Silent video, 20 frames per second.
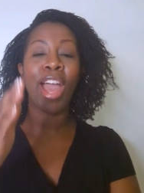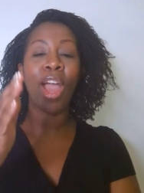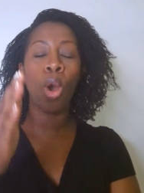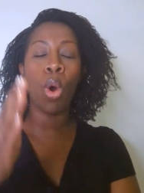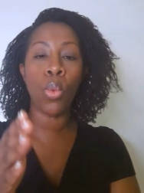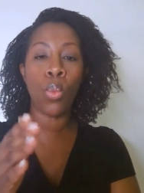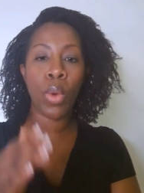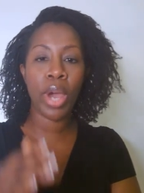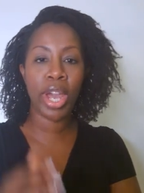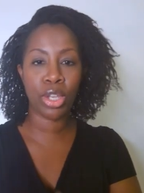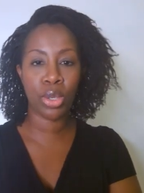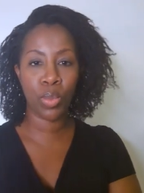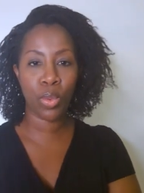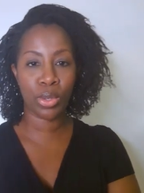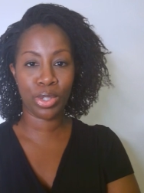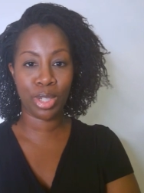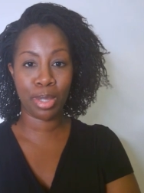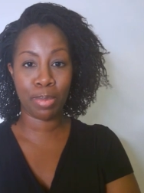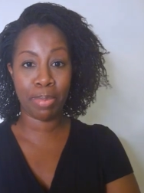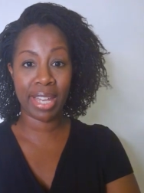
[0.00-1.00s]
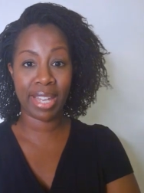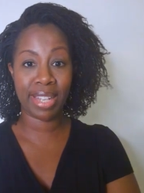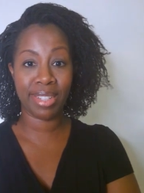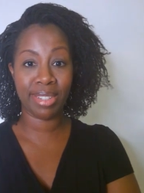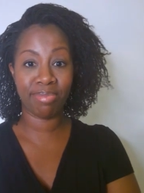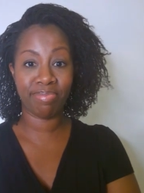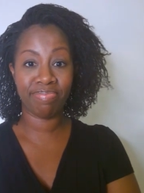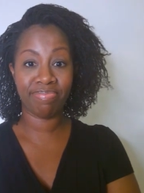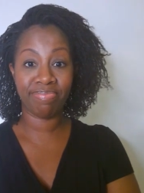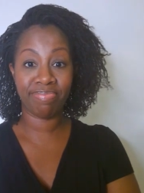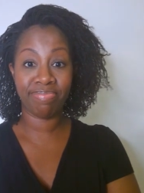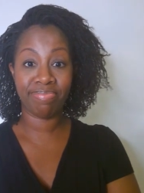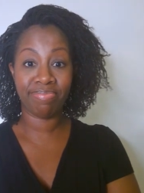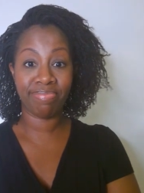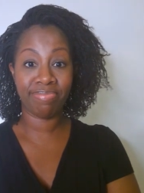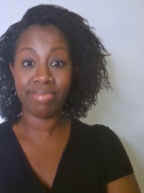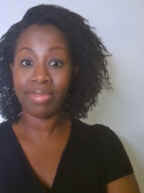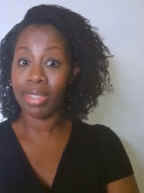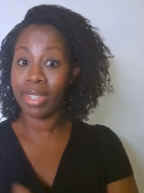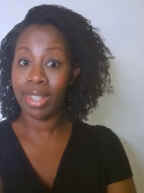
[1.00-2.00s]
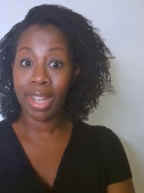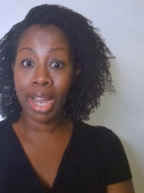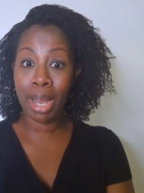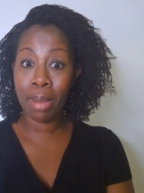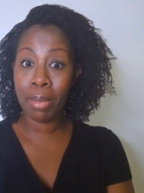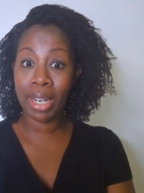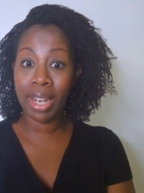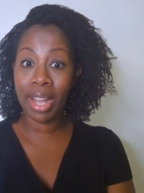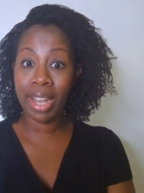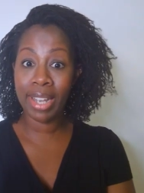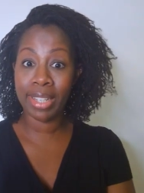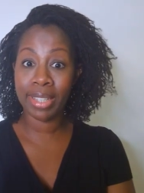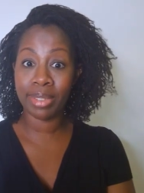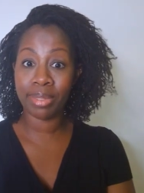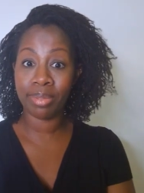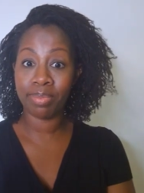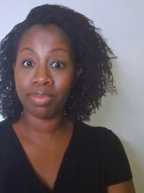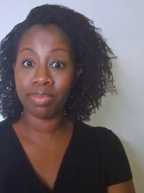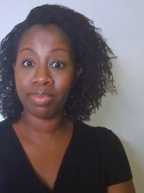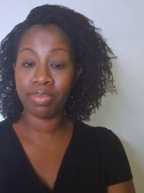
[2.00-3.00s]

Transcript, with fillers: on where you want to be. Am I lying?